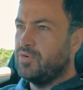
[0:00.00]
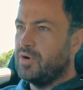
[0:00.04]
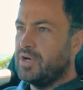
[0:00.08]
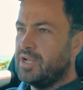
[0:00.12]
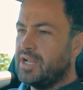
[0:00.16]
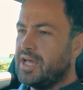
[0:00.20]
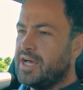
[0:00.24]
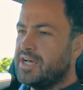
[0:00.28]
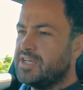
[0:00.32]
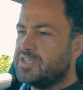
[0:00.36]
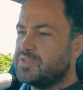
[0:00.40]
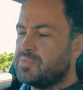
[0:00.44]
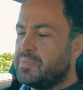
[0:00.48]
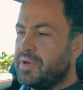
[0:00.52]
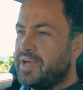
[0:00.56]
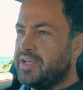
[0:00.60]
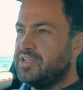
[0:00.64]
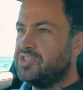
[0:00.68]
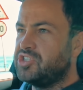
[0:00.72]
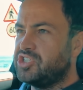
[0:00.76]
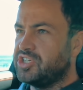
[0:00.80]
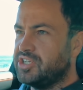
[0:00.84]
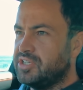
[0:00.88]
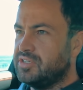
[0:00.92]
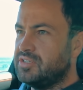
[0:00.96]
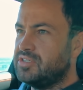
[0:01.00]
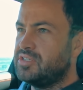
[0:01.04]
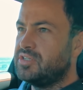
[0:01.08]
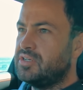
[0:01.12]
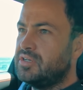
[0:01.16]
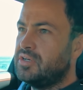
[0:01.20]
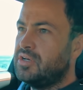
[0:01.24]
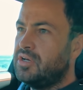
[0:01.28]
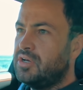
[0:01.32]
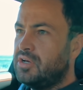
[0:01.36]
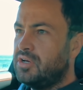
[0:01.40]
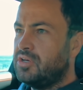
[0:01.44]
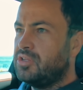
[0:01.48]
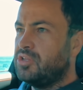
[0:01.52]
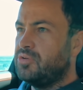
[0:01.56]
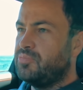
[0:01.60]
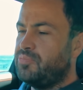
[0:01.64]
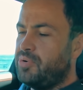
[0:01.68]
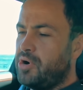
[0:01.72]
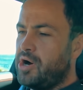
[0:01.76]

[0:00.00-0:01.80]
Well, as mentioned, the